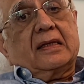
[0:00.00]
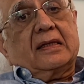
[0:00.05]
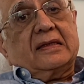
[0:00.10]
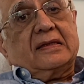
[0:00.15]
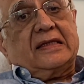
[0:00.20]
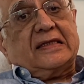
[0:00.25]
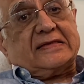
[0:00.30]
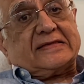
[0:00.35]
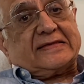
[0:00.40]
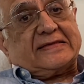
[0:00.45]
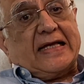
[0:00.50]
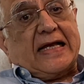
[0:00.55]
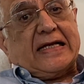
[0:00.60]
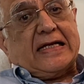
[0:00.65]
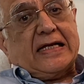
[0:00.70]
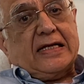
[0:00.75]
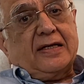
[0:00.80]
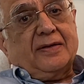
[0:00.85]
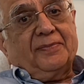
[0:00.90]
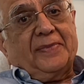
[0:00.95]
The
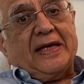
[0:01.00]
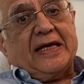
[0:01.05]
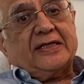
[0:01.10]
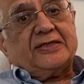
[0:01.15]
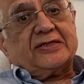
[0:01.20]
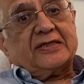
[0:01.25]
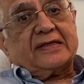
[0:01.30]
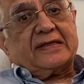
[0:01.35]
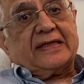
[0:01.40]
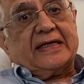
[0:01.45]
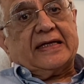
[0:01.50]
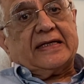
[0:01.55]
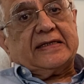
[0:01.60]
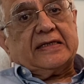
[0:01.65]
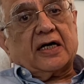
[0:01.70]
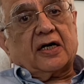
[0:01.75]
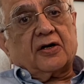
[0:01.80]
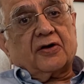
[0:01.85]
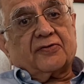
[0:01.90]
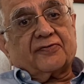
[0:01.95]
second major
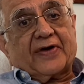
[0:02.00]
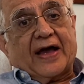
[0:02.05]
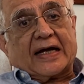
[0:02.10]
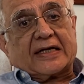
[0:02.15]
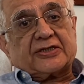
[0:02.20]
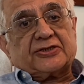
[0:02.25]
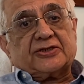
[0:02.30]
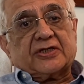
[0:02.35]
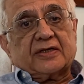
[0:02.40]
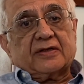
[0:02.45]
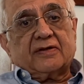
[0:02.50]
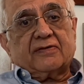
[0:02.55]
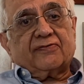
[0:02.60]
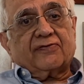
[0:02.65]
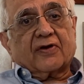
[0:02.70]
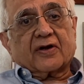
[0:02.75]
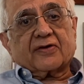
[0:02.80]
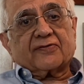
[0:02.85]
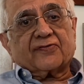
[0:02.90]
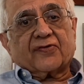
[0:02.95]
area of action
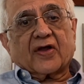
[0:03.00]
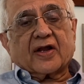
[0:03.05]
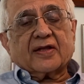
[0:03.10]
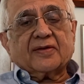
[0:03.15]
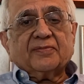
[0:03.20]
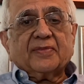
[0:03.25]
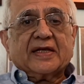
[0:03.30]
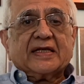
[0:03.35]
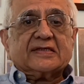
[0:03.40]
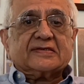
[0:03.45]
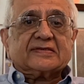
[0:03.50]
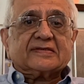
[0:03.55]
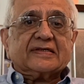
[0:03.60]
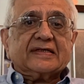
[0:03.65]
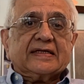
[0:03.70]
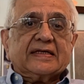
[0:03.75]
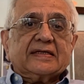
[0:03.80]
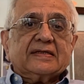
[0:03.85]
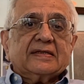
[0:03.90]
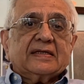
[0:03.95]
for a foreign
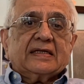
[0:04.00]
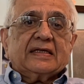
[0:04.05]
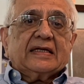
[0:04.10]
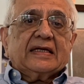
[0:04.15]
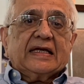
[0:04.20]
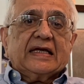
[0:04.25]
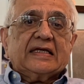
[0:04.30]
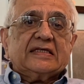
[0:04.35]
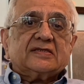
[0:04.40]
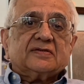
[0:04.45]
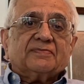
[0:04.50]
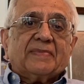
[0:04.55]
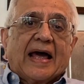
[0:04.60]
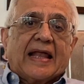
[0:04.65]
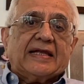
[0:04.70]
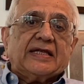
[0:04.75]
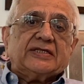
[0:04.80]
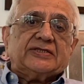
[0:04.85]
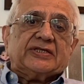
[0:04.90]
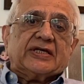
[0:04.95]
ministry is
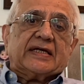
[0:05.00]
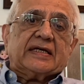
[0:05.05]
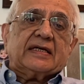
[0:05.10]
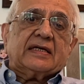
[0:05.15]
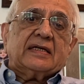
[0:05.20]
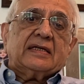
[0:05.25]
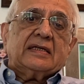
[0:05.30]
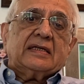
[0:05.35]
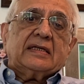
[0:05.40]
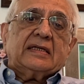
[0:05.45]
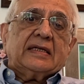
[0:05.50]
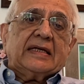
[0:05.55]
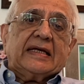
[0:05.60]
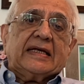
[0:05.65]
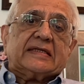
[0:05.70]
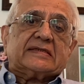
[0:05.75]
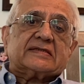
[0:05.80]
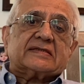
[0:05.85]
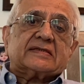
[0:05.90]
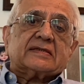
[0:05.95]
managing
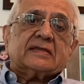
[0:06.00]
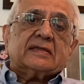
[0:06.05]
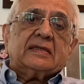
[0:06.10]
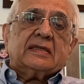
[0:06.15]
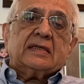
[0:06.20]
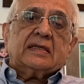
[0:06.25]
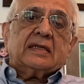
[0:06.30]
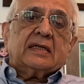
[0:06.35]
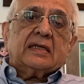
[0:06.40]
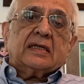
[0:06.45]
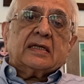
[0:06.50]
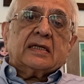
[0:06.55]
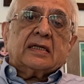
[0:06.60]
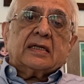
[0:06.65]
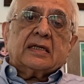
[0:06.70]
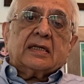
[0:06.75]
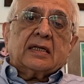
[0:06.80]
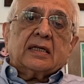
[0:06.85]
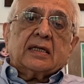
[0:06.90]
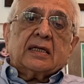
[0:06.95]
its
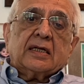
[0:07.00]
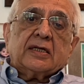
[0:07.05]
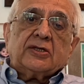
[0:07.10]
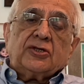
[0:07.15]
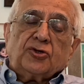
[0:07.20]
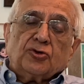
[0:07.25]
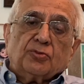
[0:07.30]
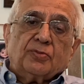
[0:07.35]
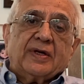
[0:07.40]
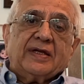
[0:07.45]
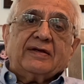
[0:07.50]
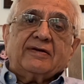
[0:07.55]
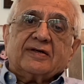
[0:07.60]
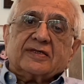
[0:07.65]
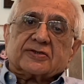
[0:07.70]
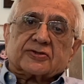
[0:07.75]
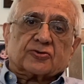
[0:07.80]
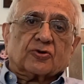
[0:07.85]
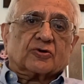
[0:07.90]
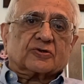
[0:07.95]
human
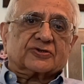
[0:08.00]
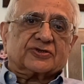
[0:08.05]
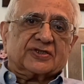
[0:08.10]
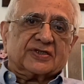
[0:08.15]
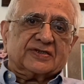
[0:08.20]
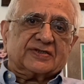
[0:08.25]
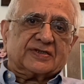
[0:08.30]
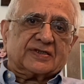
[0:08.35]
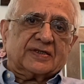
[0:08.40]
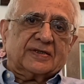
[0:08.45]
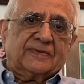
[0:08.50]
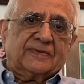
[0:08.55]
resources.